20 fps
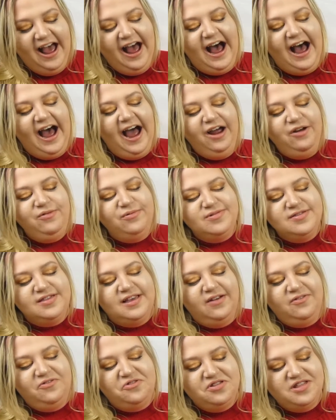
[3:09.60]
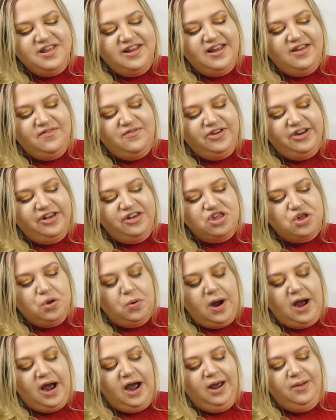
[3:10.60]
I will definitely give it a
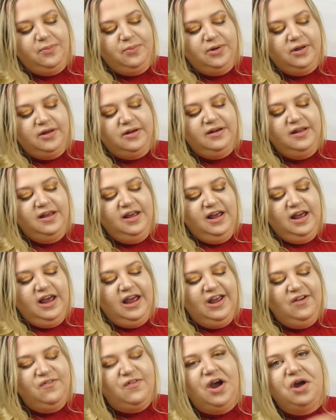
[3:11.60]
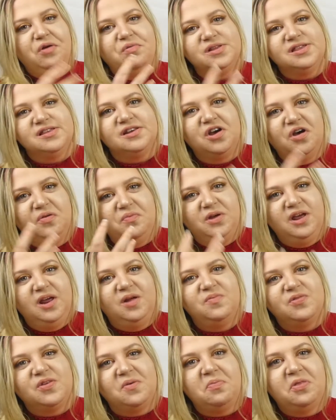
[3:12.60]
try, but if I were to
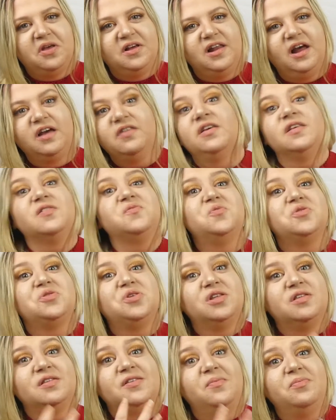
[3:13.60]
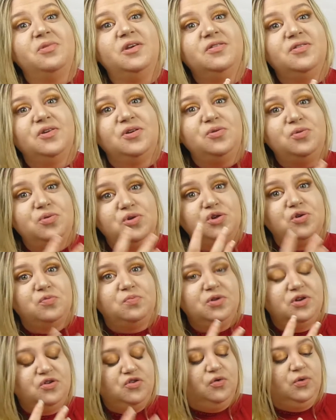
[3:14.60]
upkeep something like this, which is something that you should
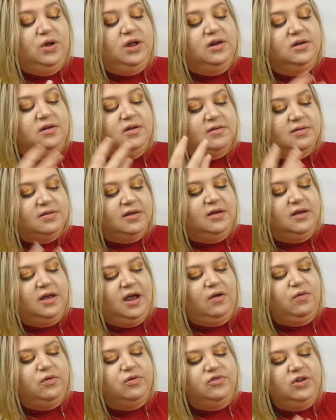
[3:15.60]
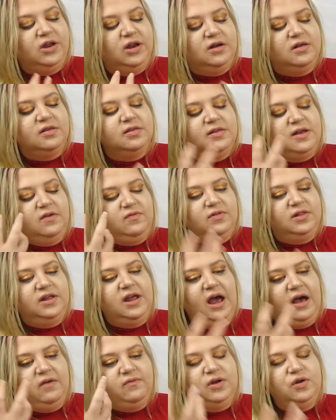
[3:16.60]
be doing in your skincare routine, is definitely
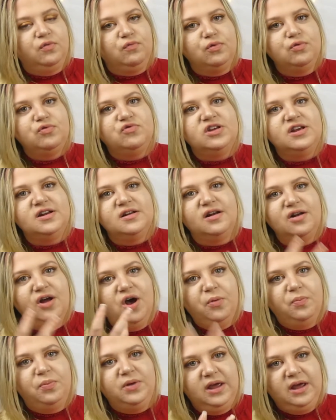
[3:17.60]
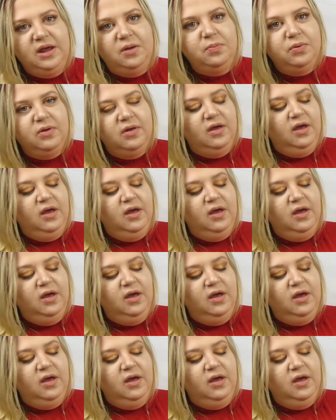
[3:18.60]
having a routine and upkeep.